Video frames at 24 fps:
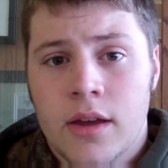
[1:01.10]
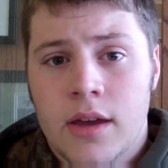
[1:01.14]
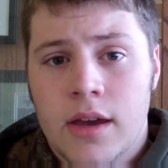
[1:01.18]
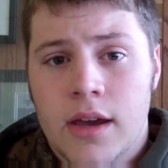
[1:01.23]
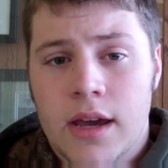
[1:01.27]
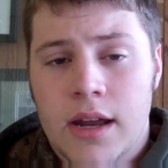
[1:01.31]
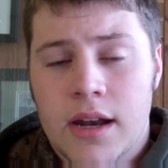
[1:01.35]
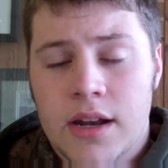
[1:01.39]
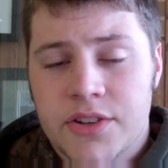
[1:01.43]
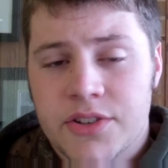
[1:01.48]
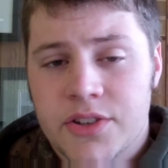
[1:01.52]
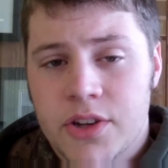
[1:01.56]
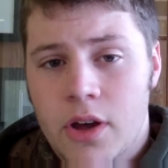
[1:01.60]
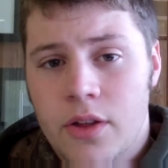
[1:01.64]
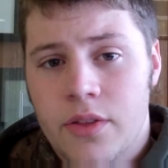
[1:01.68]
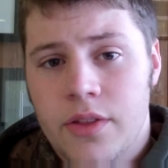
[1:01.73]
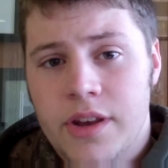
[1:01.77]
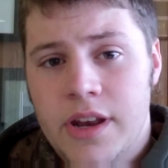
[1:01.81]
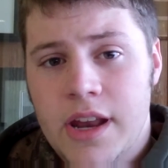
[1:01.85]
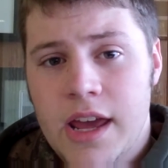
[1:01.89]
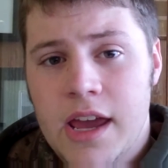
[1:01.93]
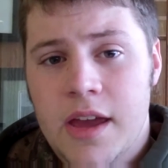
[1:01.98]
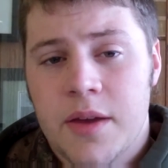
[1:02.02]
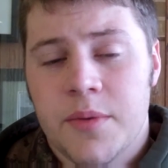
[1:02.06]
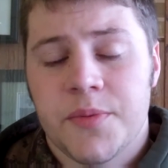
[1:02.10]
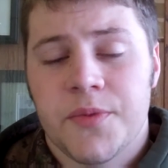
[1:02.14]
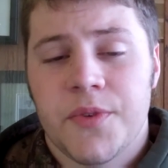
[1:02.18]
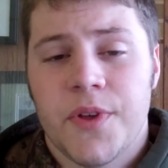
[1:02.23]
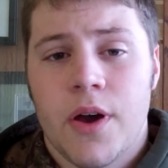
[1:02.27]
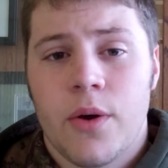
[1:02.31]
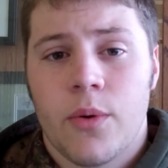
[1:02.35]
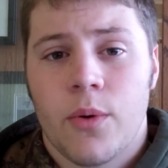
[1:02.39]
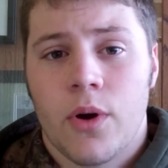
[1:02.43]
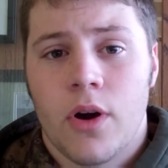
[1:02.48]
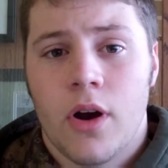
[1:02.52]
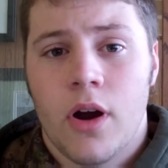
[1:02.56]
and I saw the names
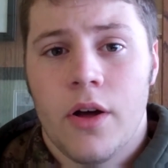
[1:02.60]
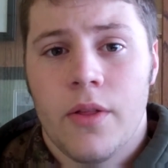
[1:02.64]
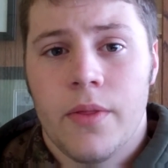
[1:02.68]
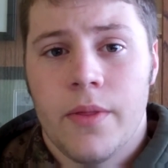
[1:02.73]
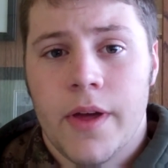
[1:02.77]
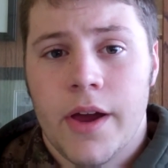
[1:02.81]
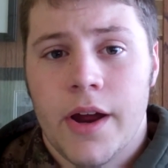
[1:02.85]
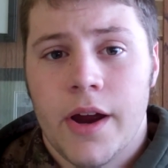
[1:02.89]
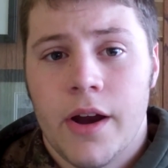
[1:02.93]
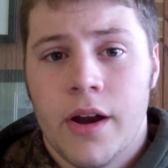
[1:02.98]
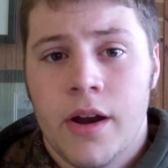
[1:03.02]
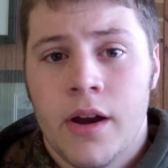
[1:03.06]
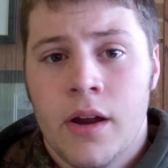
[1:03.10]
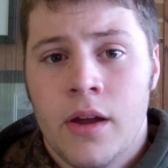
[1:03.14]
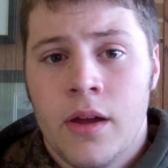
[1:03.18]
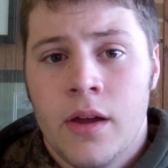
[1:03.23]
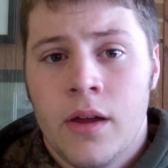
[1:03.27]
that were on there,